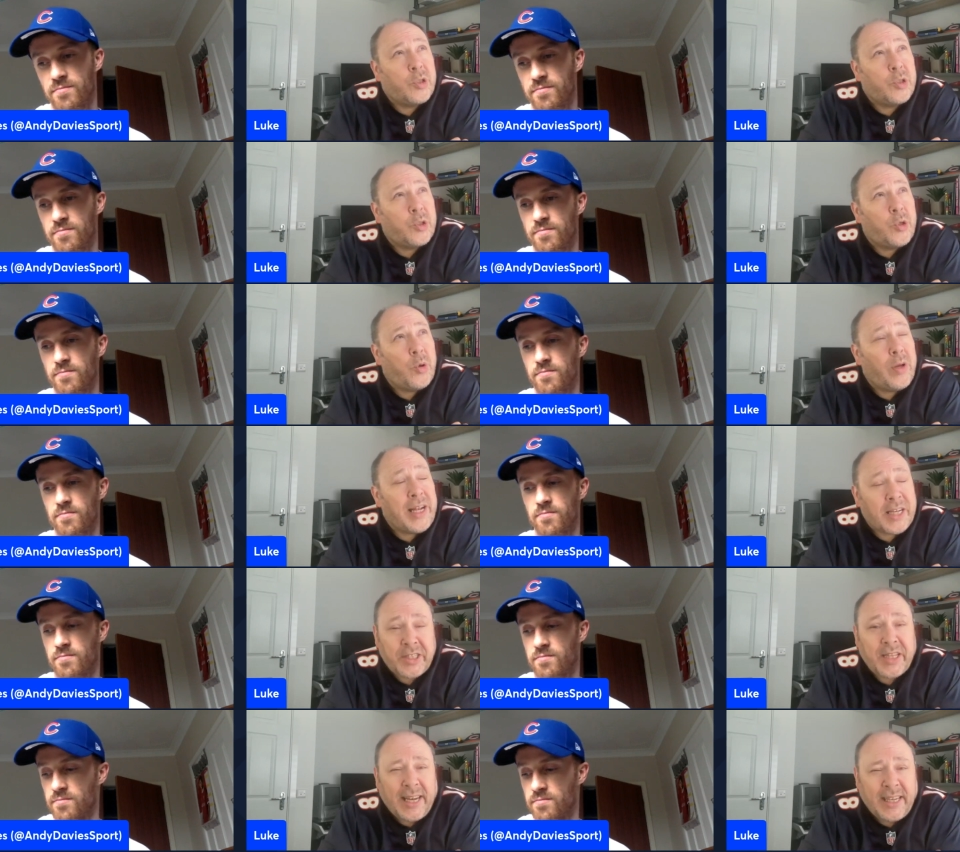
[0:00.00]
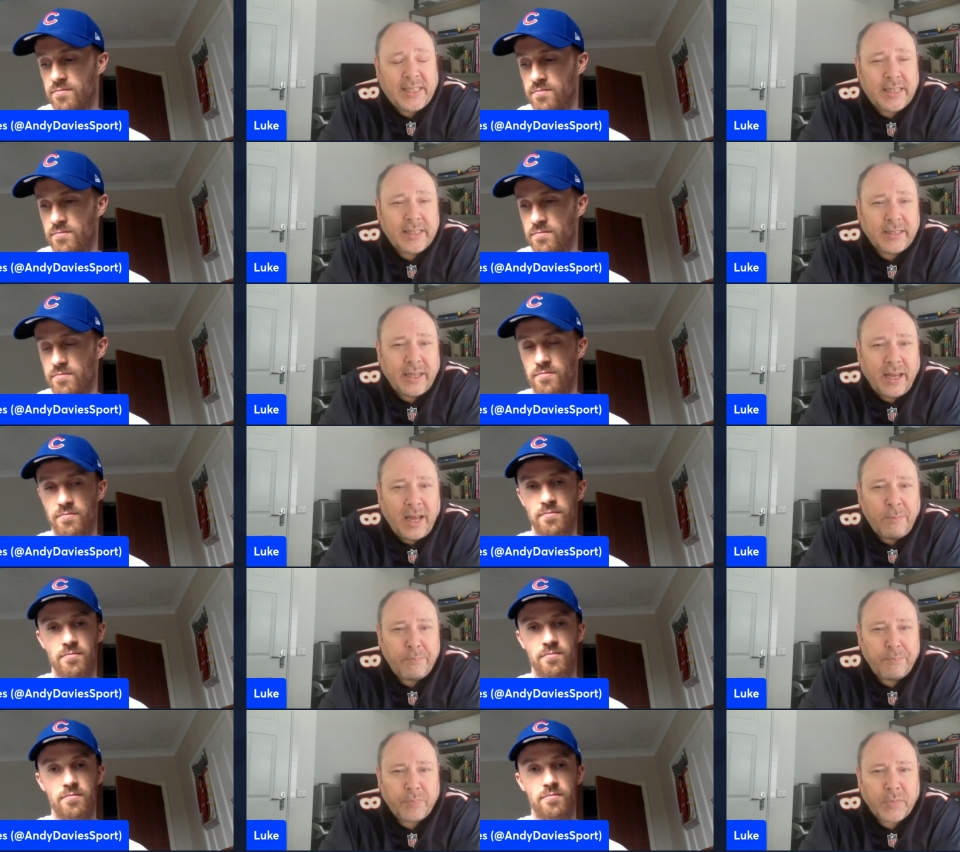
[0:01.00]
Speaker 1: To an extent.
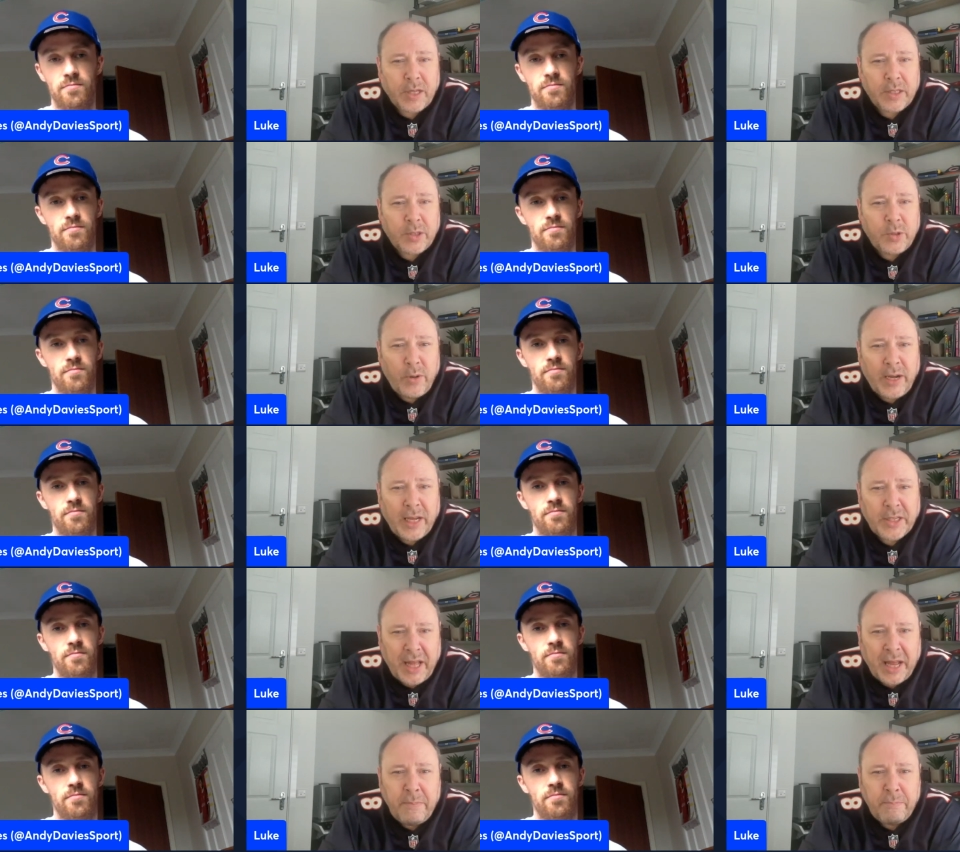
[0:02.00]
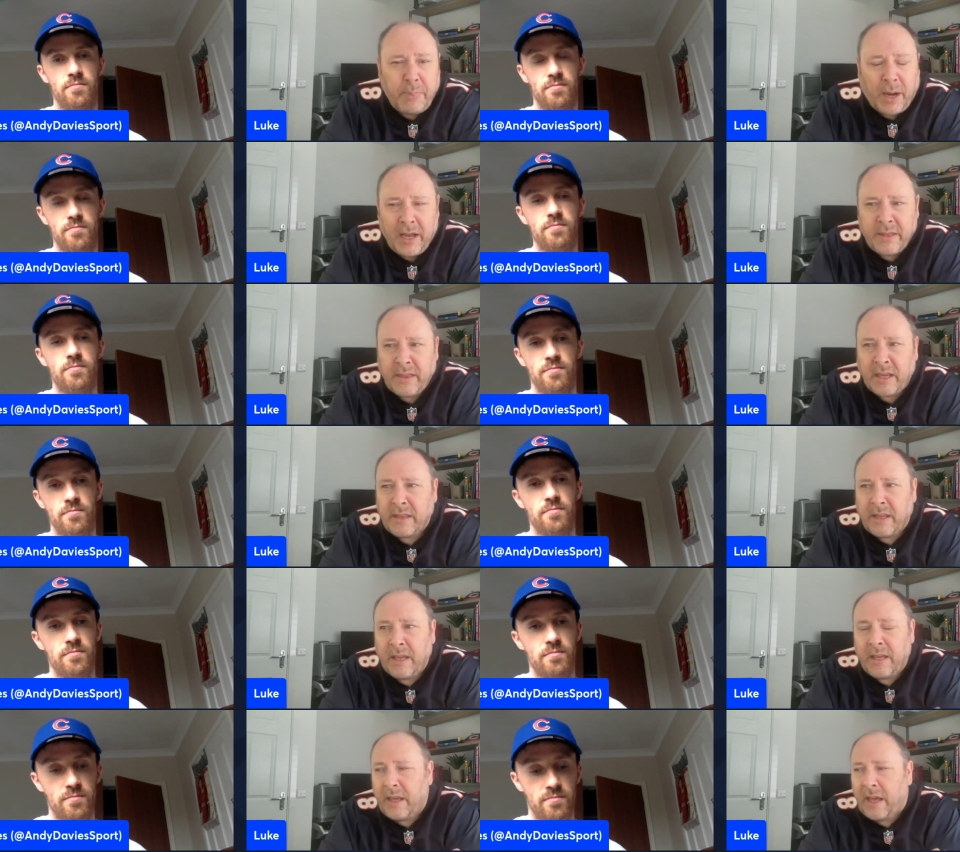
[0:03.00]
Um, to an extent, but I think
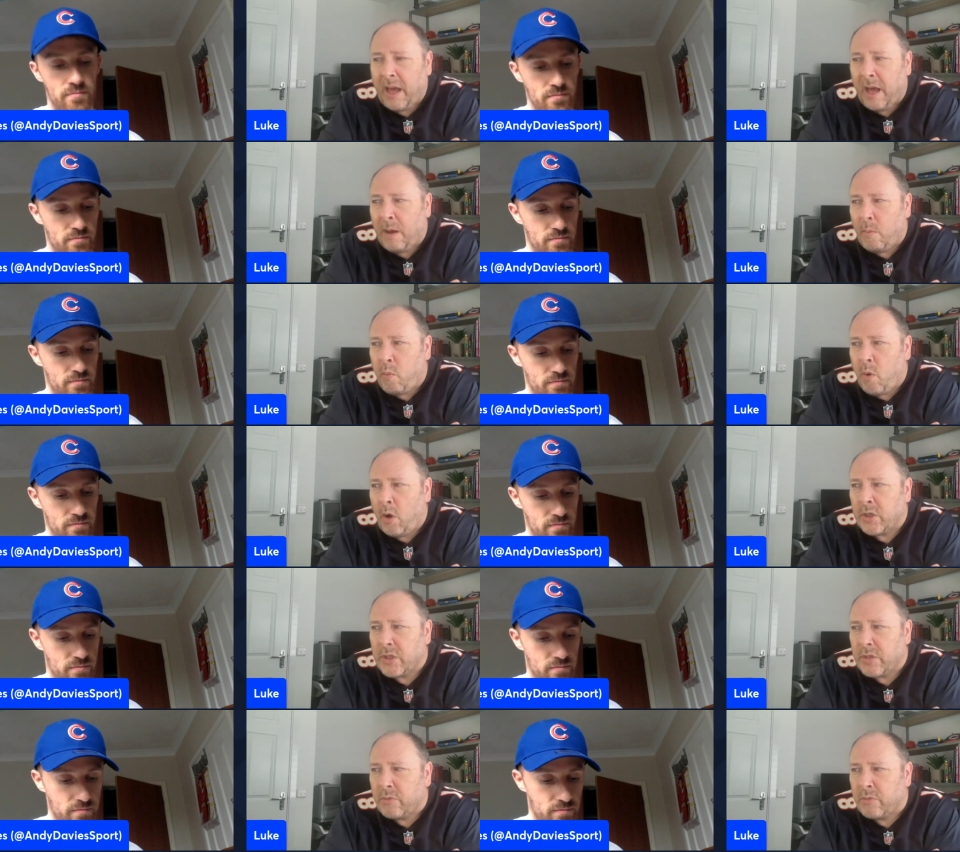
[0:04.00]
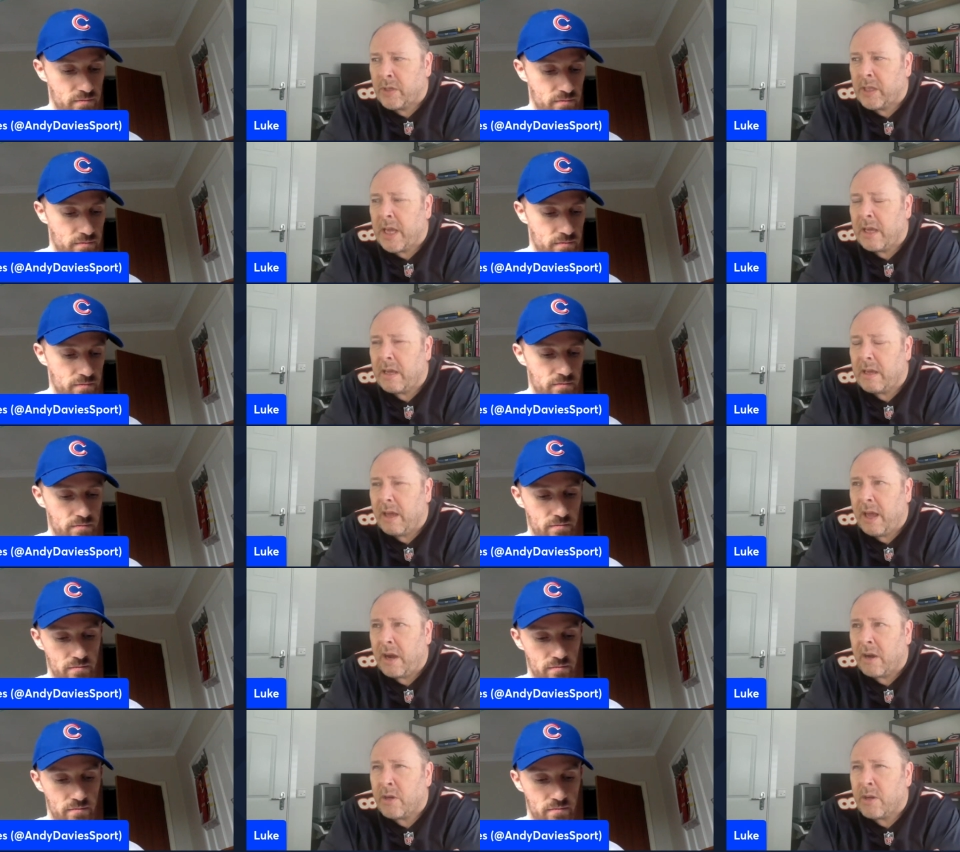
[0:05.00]
that uh, what's really
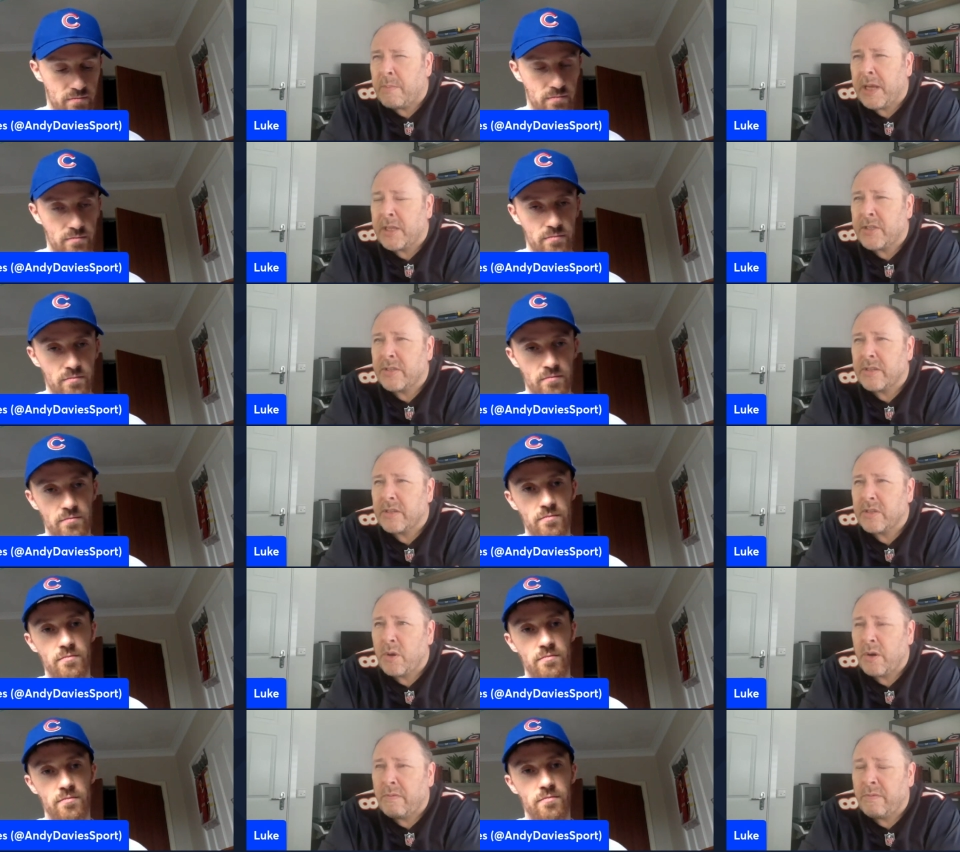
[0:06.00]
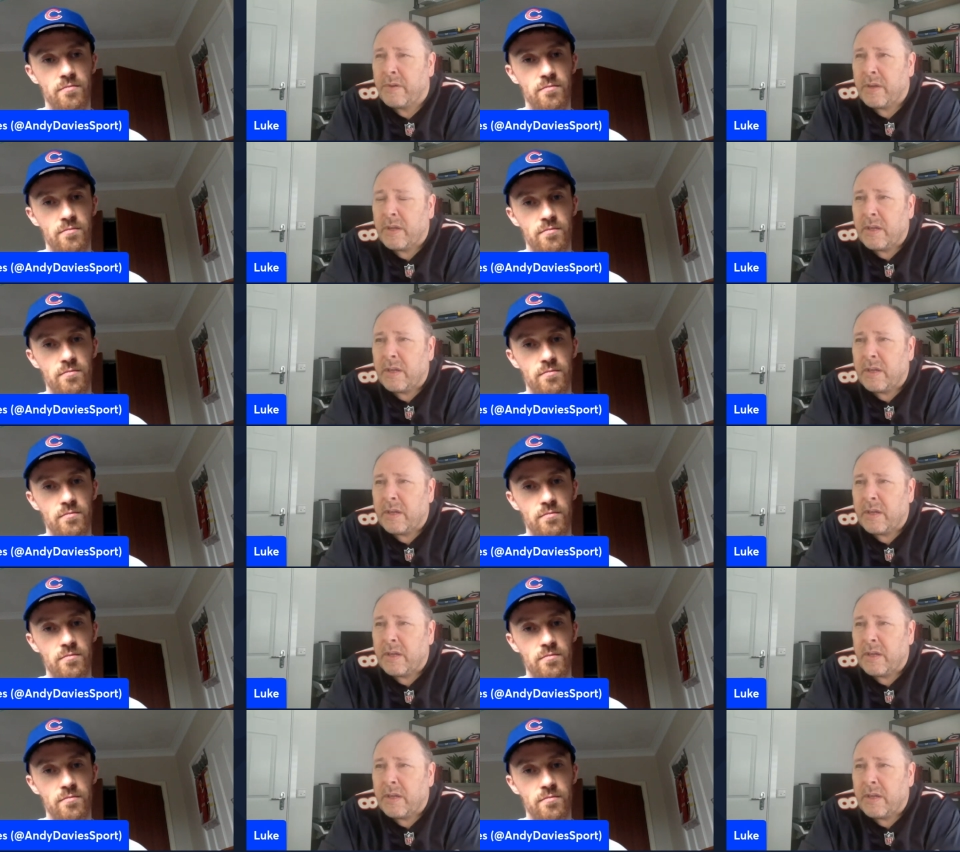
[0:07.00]
earned him his sort of,